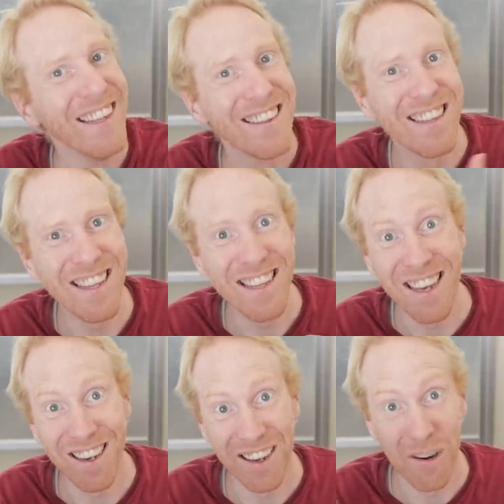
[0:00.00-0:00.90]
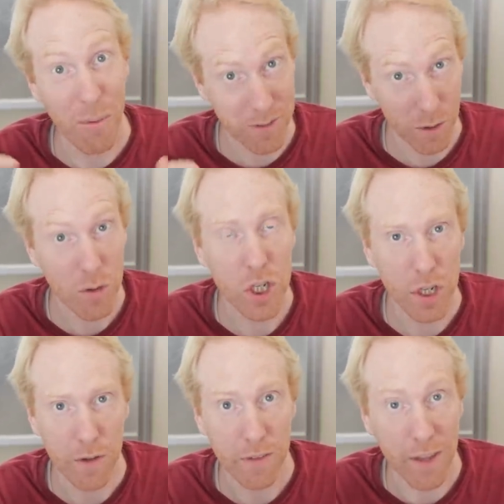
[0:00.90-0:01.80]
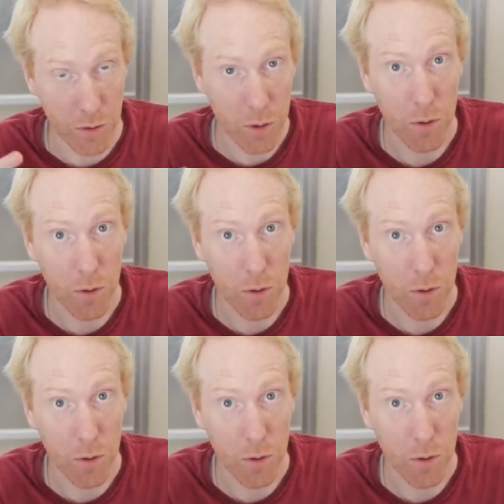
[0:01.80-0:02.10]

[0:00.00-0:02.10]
the resolution that